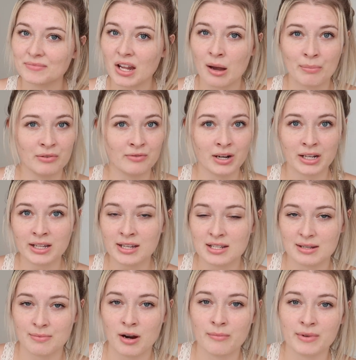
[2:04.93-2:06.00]
up and running and
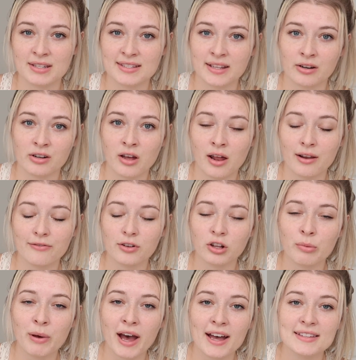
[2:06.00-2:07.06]
departments that are not at full
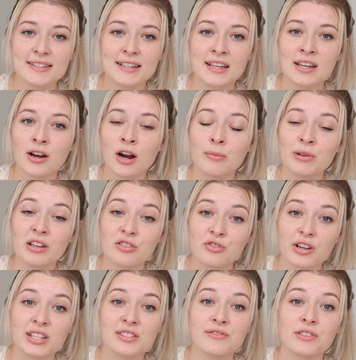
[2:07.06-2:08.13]
capacity are being
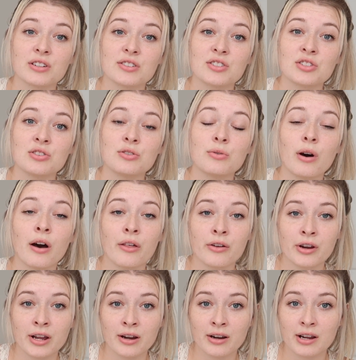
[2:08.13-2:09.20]
transferred to
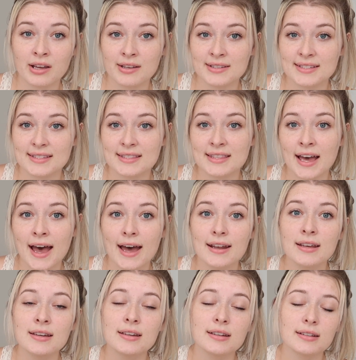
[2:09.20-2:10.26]
other areas that
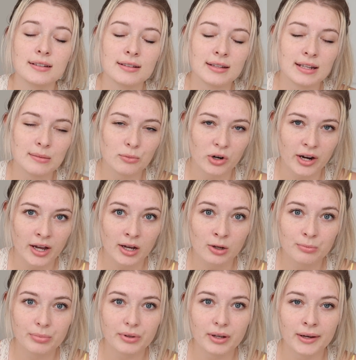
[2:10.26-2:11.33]
need more
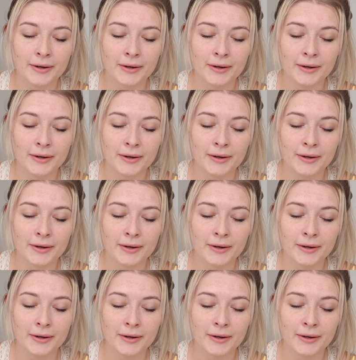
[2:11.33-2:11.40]
help.